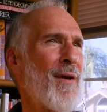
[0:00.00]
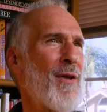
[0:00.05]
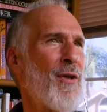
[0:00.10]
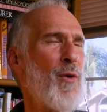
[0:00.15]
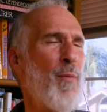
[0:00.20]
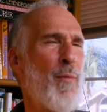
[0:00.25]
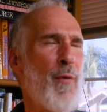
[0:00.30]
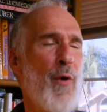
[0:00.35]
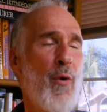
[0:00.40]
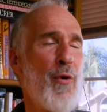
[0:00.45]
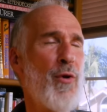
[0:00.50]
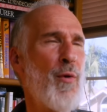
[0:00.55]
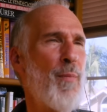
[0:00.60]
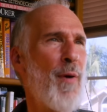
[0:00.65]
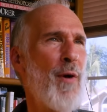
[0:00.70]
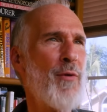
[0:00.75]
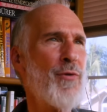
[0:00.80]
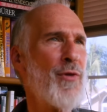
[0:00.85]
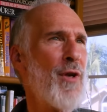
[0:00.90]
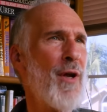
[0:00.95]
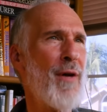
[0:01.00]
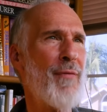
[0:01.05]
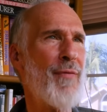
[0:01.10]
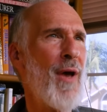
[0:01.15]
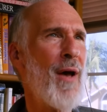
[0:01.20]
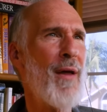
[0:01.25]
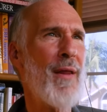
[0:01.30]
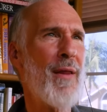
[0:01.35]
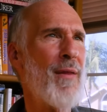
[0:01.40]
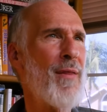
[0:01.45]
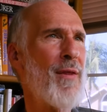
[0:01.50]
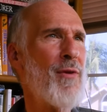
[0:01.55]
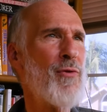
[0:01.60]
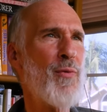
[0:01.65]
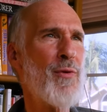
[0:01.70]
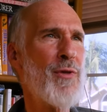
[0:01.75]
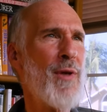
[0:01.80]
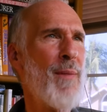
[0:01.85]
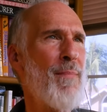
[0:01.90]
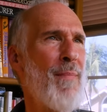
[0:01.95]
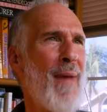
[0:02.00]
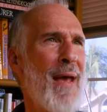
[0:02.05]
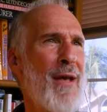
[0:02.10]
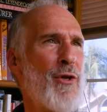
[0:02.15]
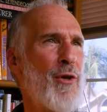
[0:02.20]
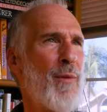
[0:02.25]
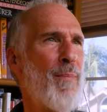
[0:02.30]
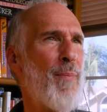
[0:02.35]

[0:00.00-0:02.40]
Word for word: you oh, you post enough. Yeah, this was a major